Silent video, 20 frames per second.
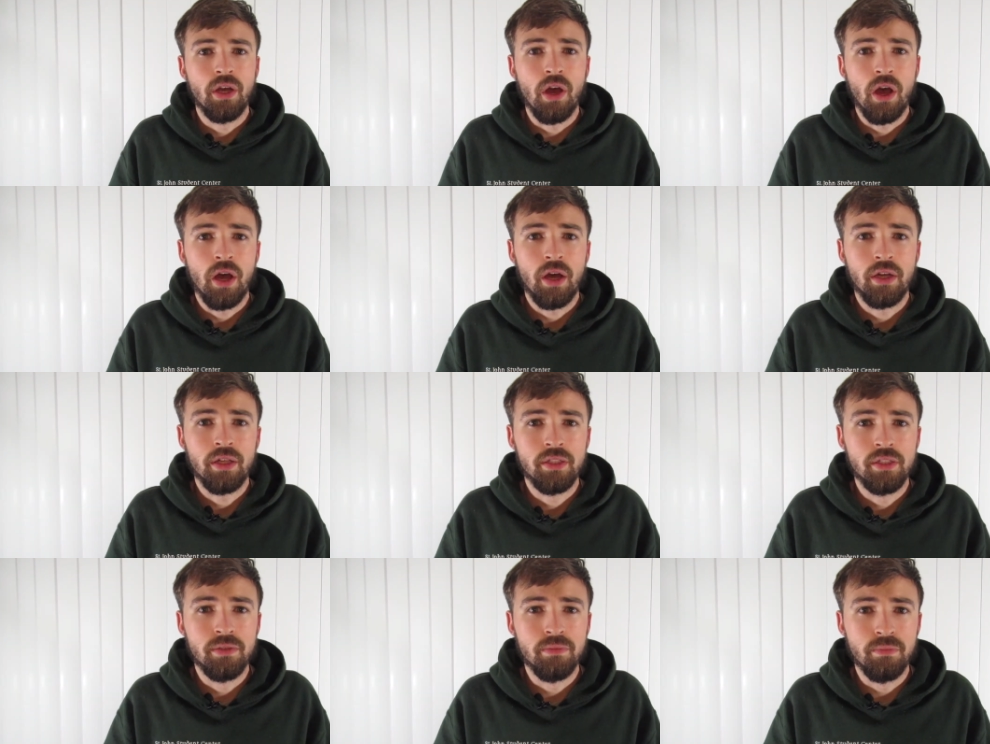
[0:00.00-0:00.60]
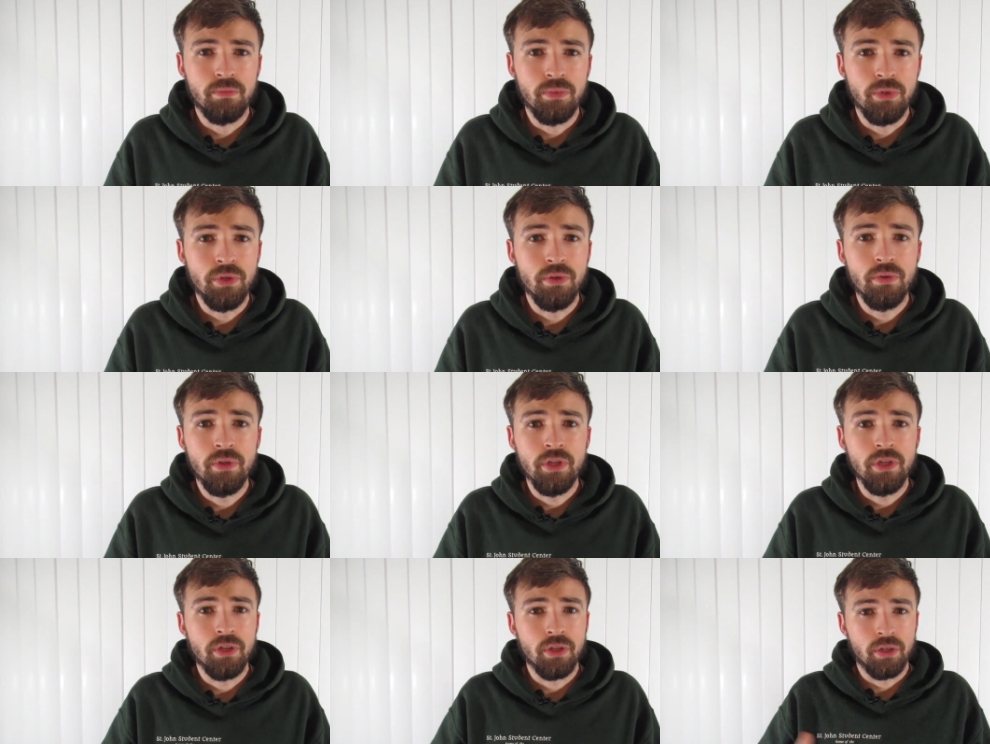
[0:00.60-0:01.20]
God's
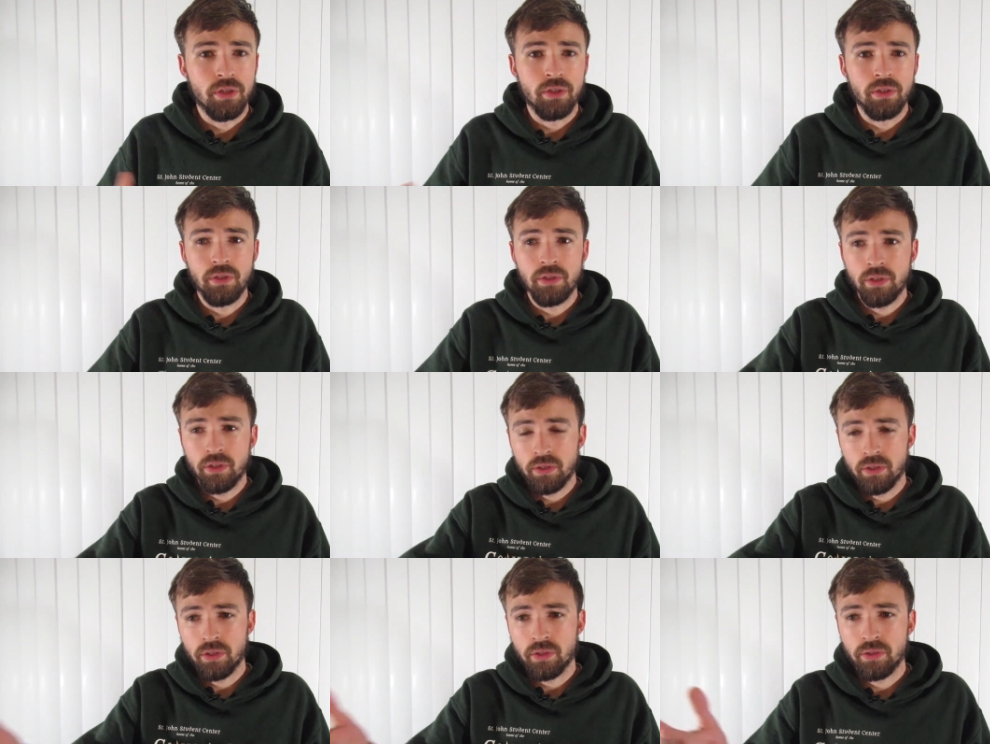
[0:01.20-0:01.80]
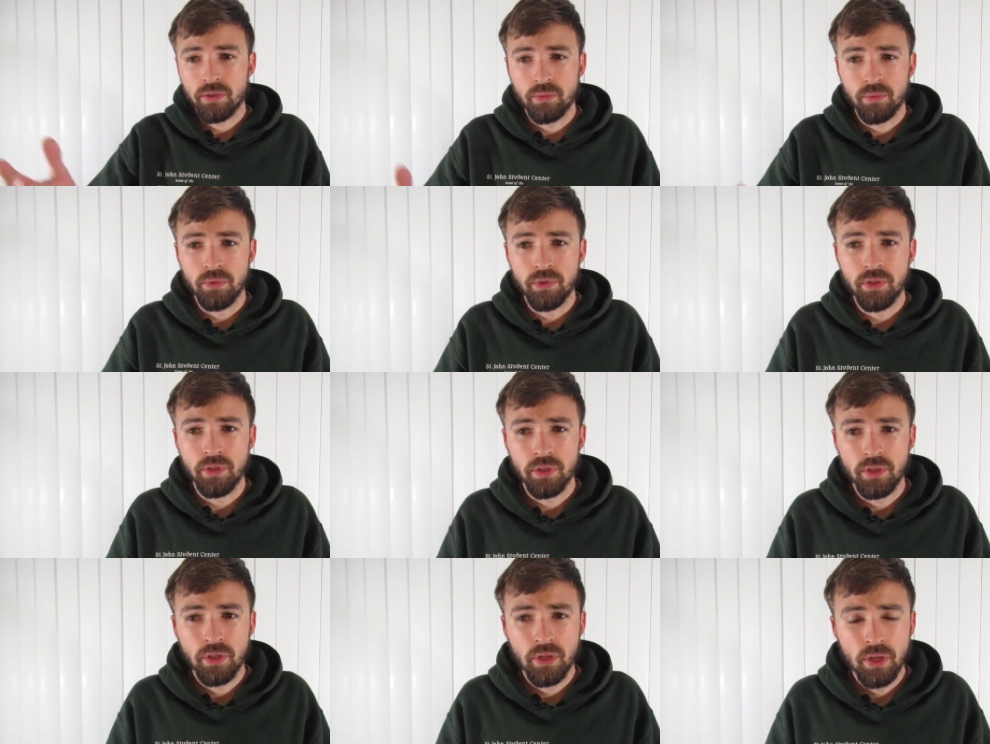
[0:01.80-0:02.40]
beauty on earth
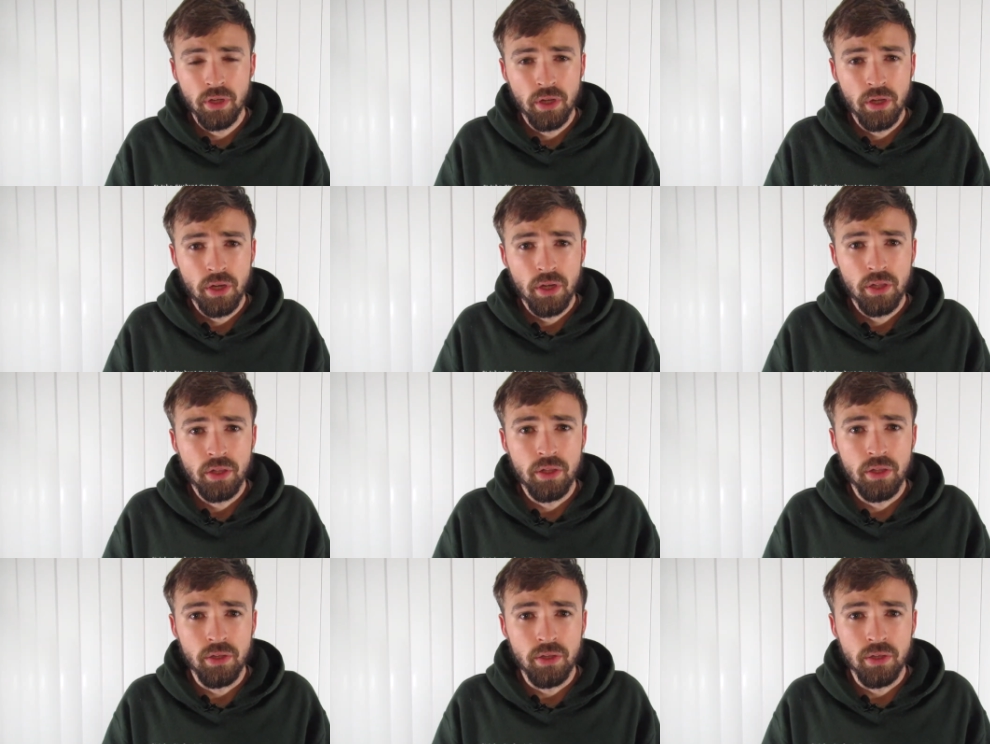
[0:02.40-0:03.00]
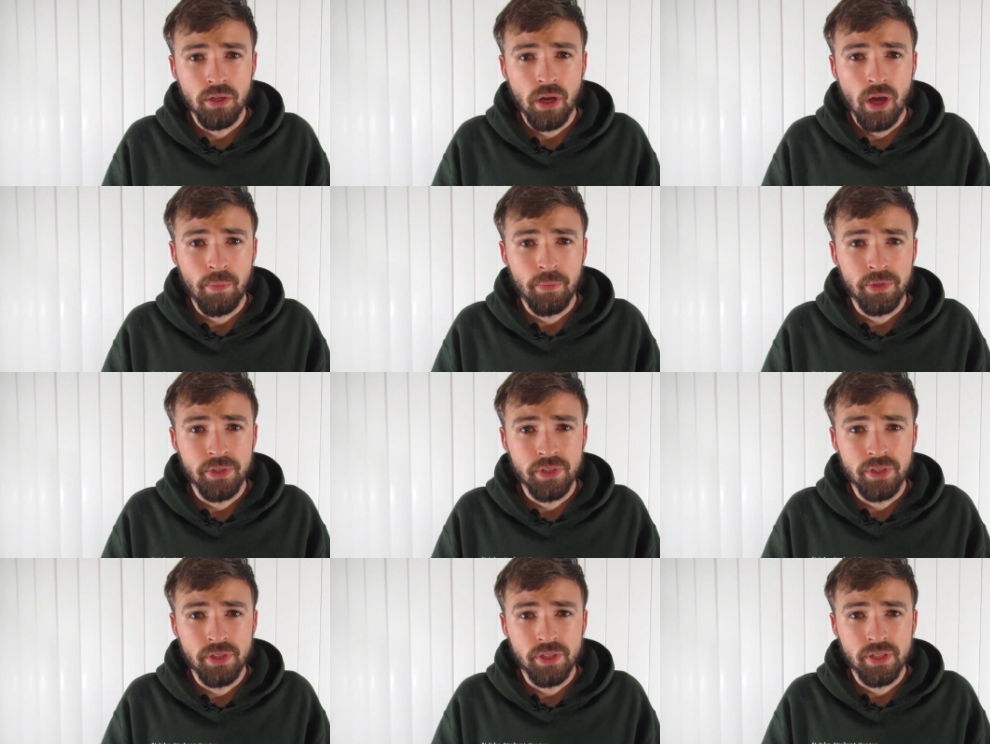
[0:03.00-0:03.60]
with the
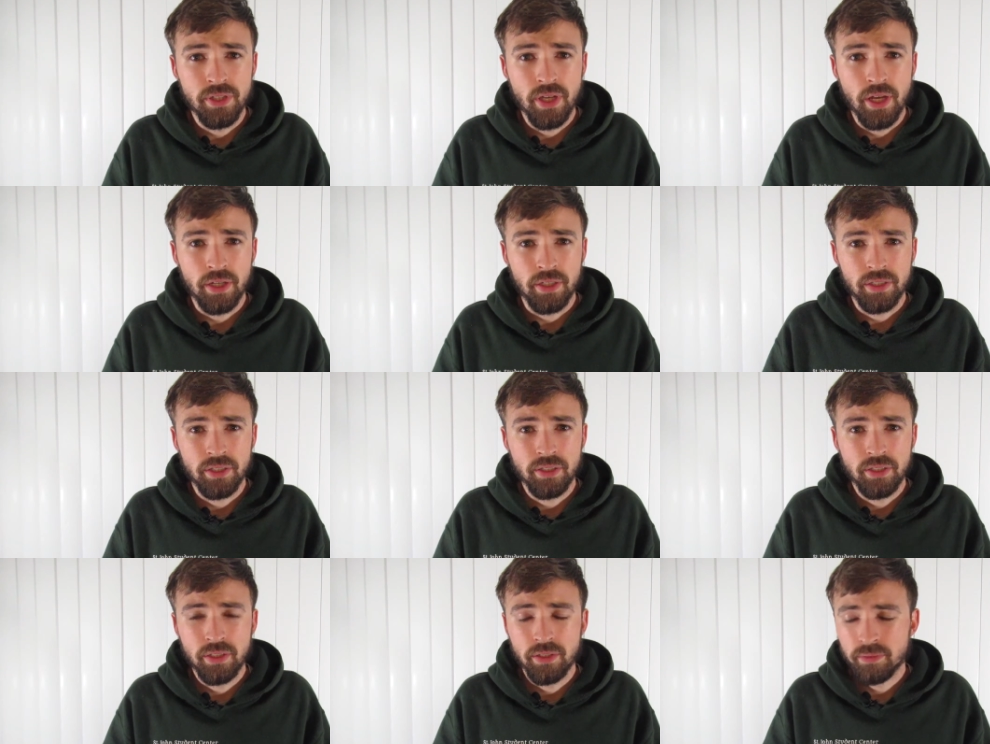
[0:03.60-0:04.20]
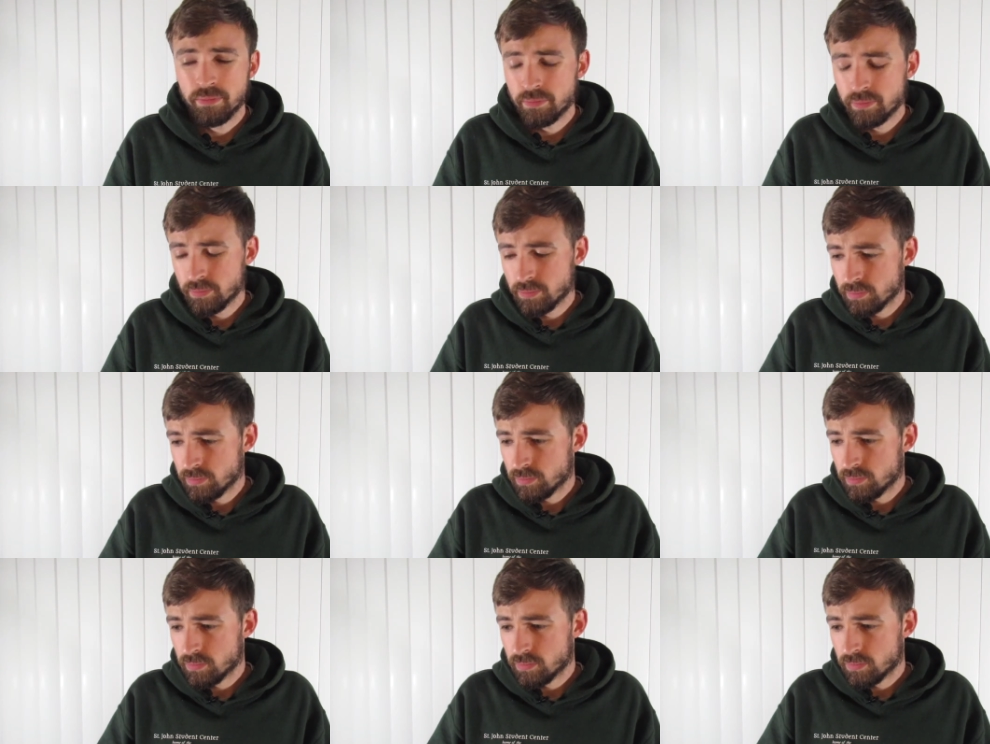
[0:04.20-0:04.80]
opposite sex
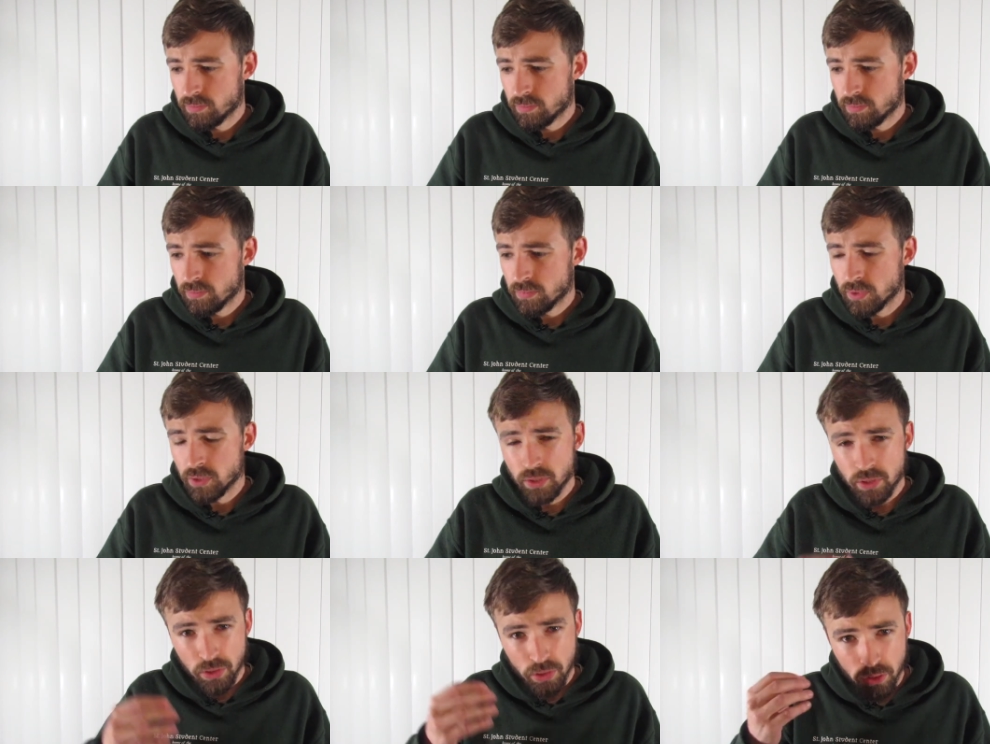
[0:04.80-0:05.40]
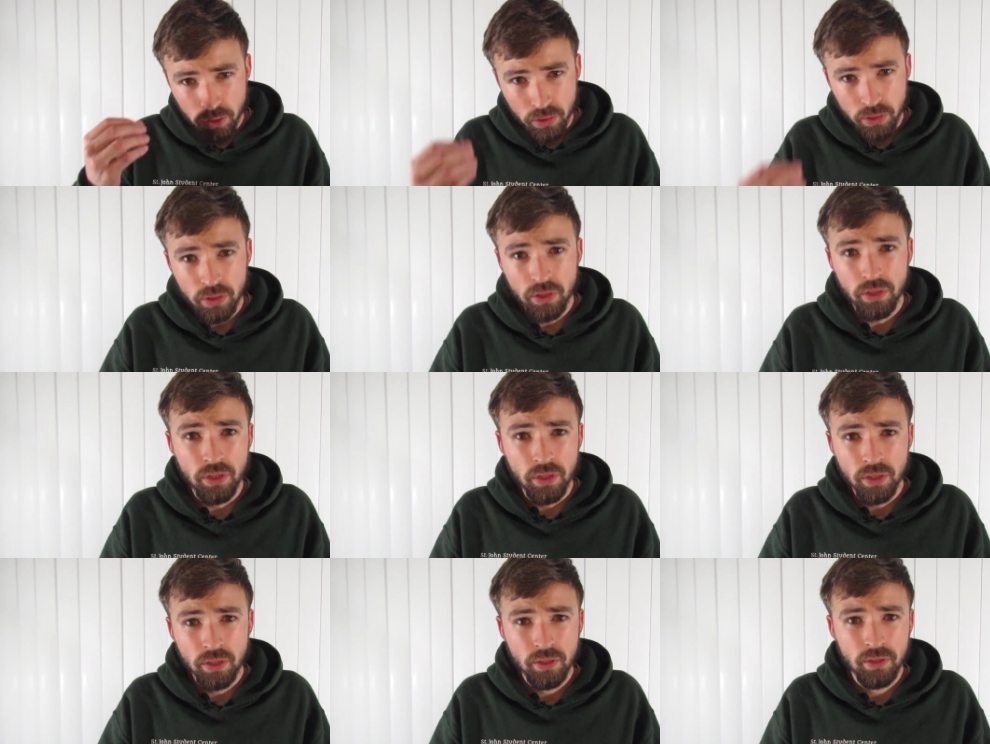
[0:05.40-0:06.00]
is
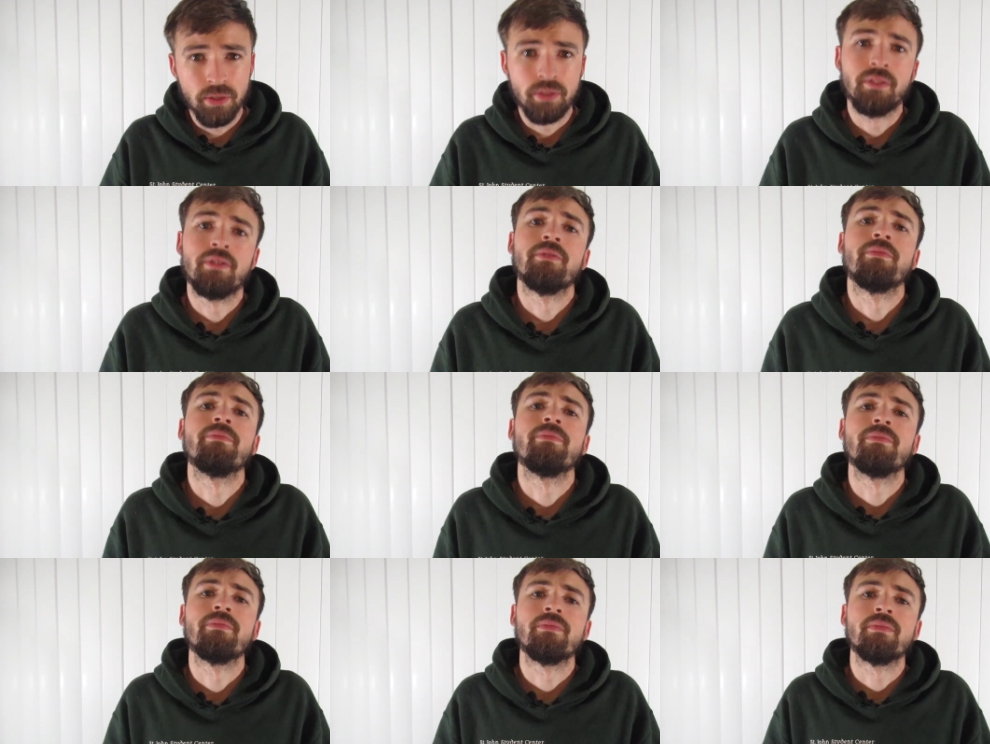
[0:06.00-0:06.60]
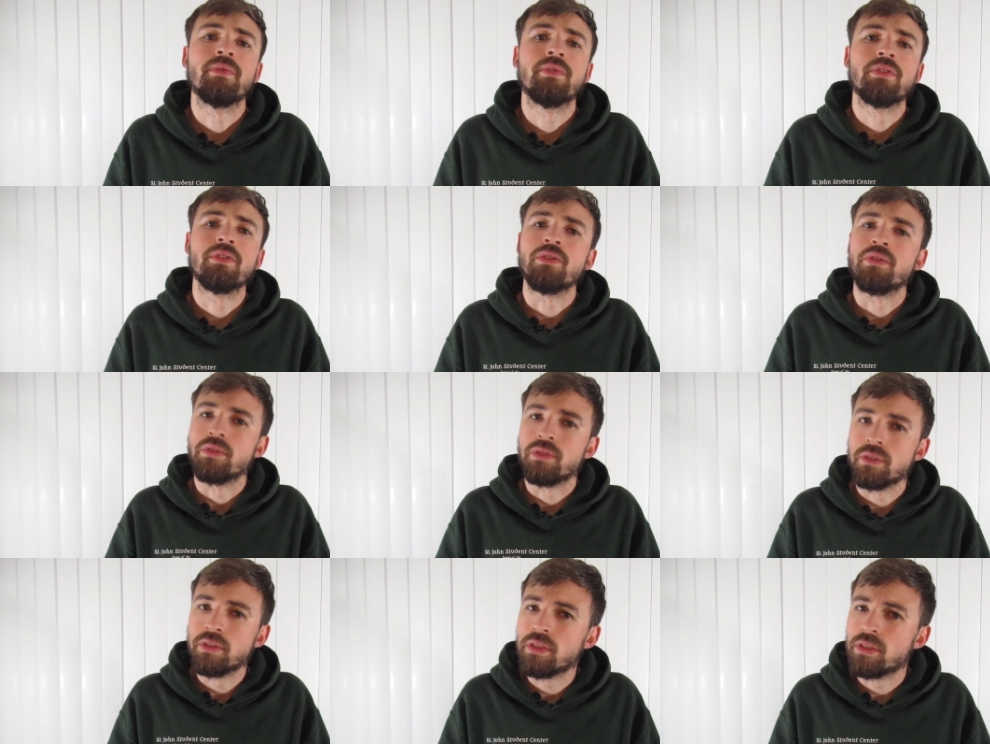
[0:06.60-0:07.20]
good. It's
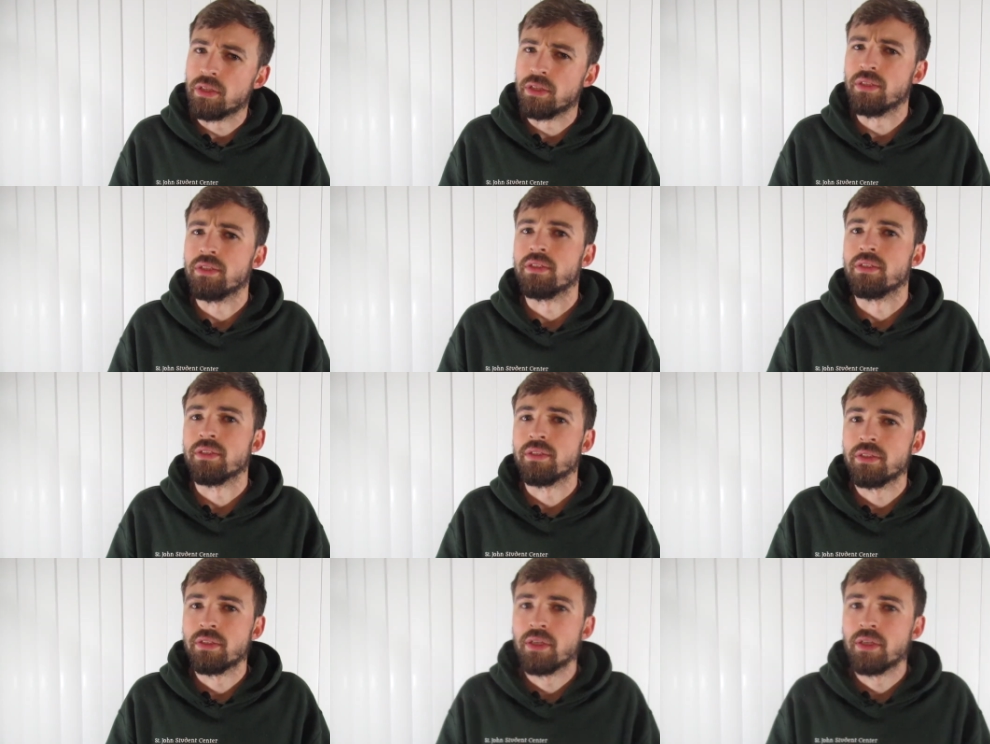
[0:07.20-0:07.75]
a good thing.